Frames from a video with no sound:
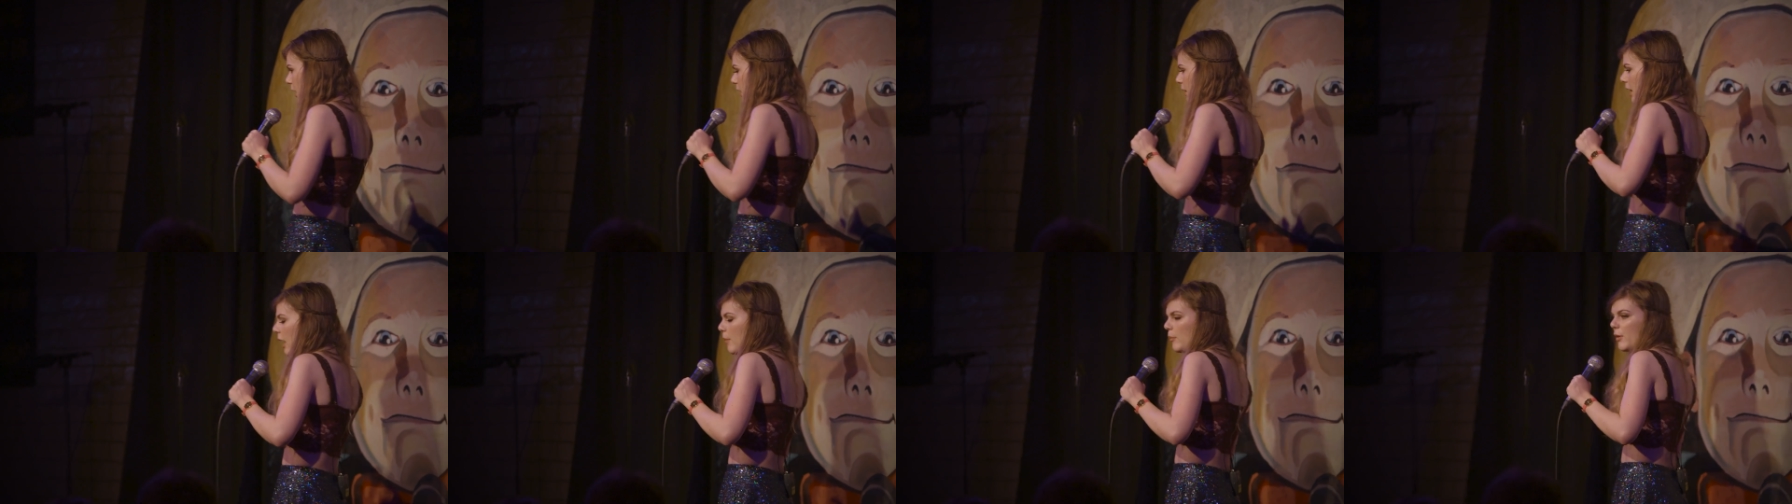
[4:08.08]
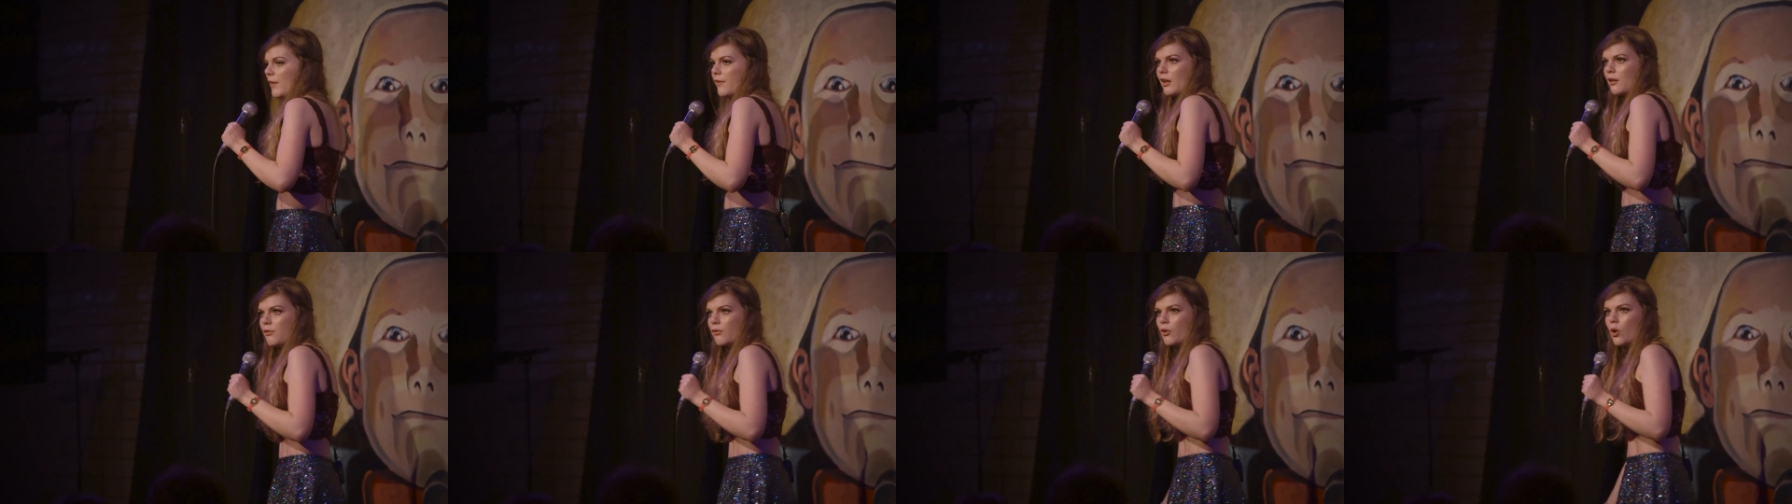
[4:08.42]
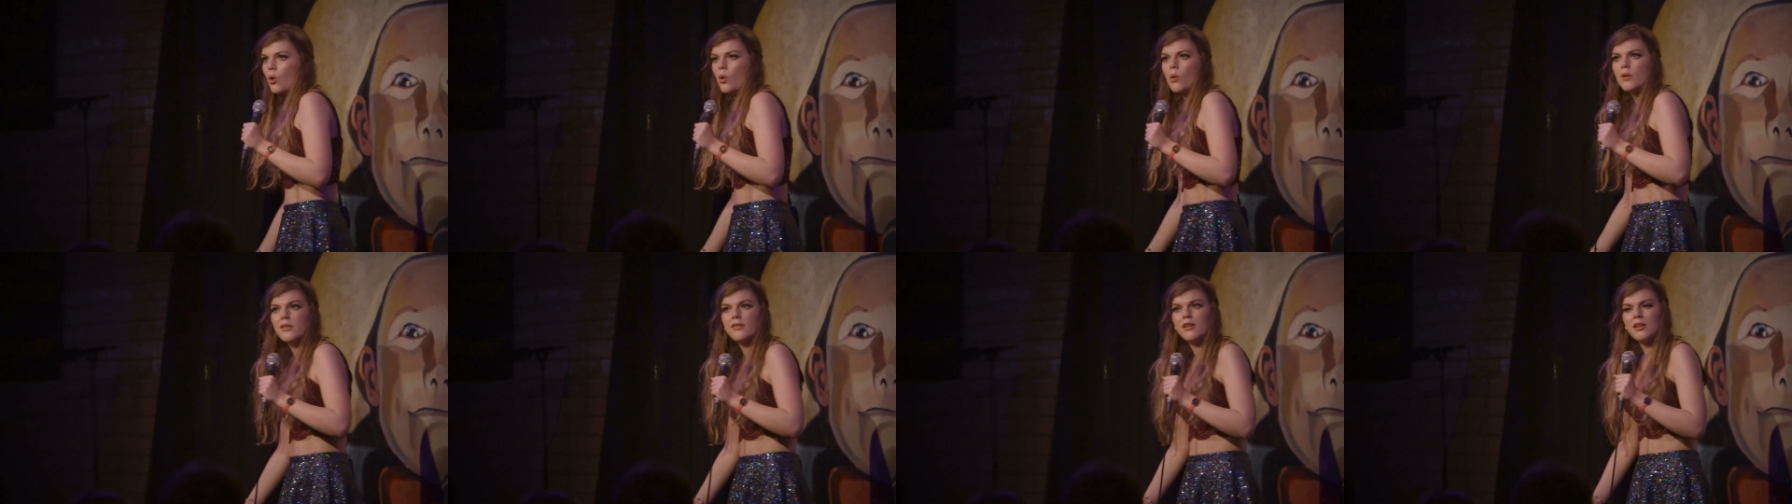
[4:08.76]
like let myself
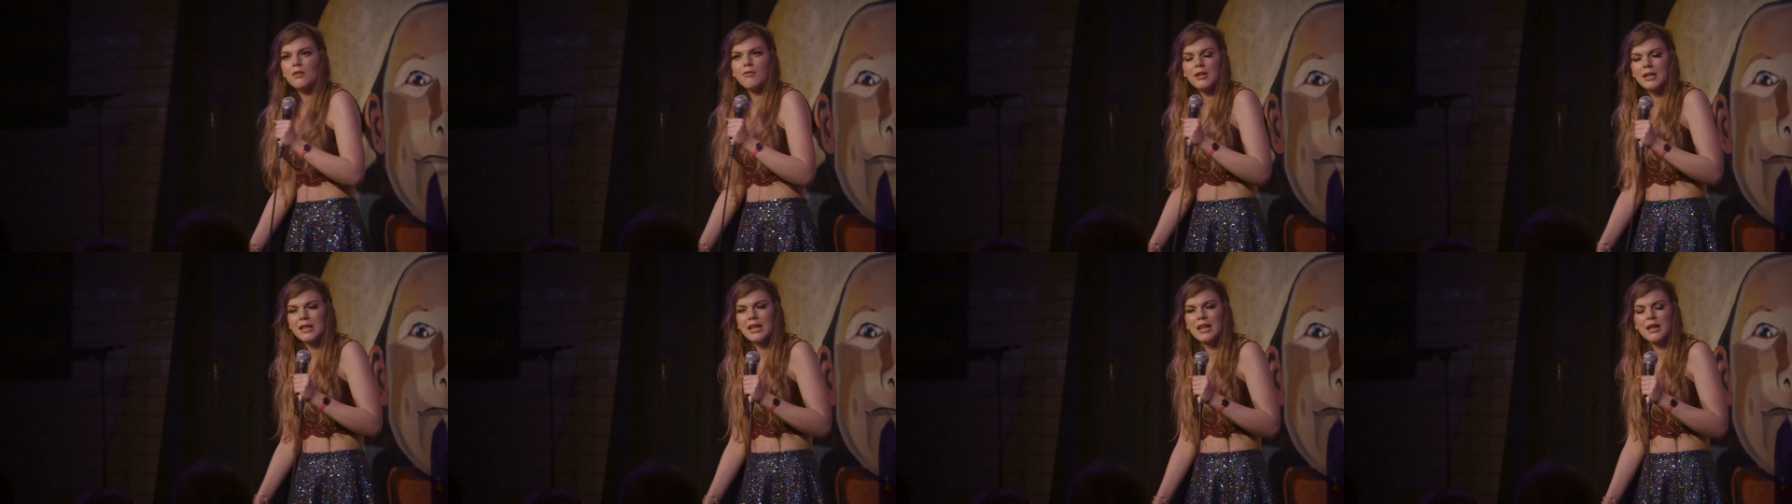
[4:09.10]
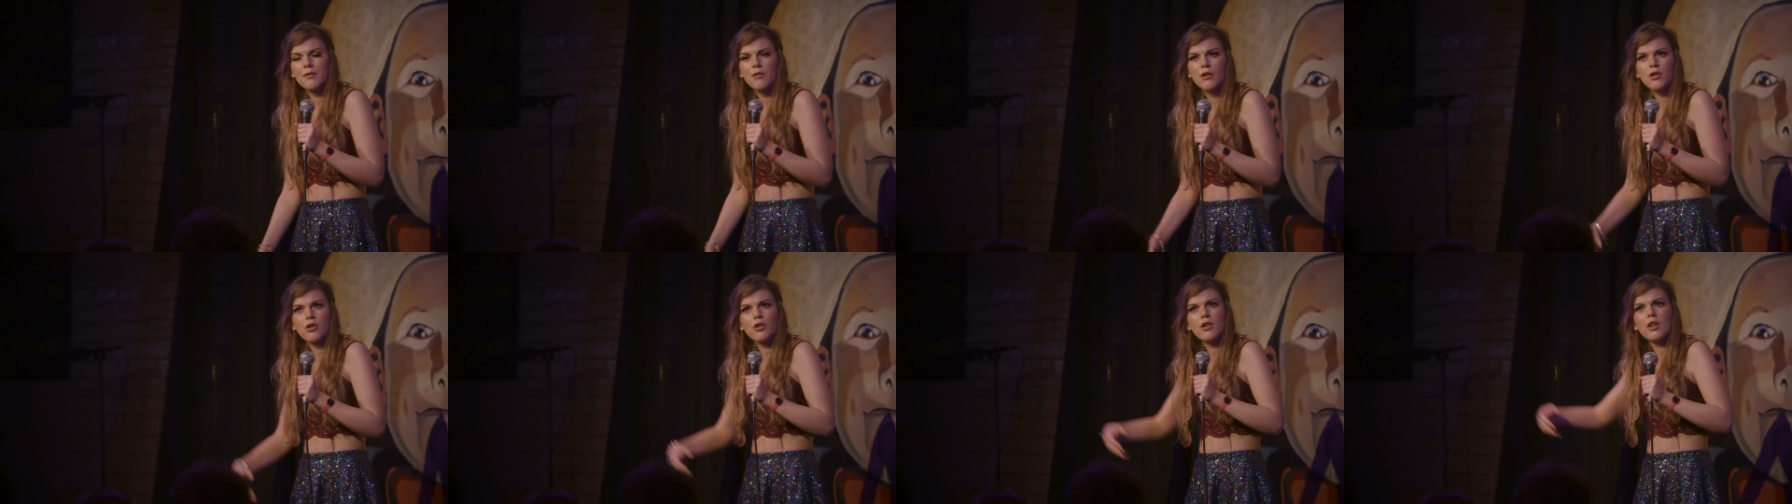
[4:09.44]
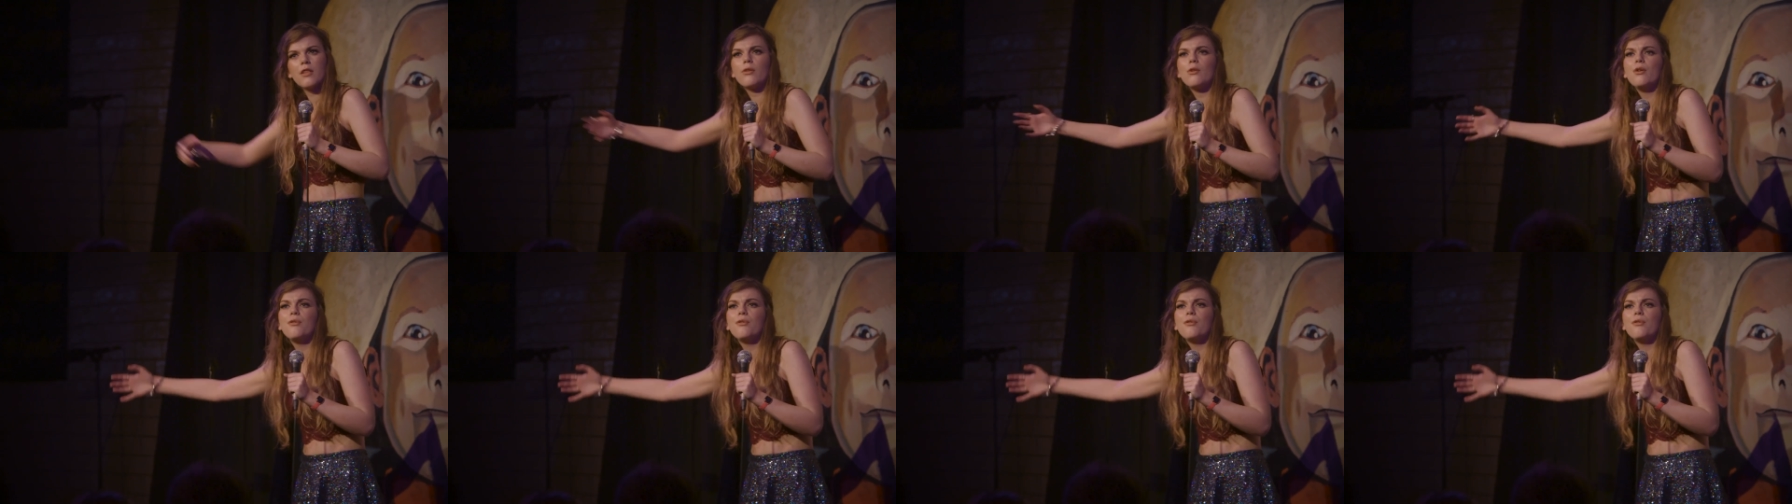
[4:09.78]
go and didn't really give a shit.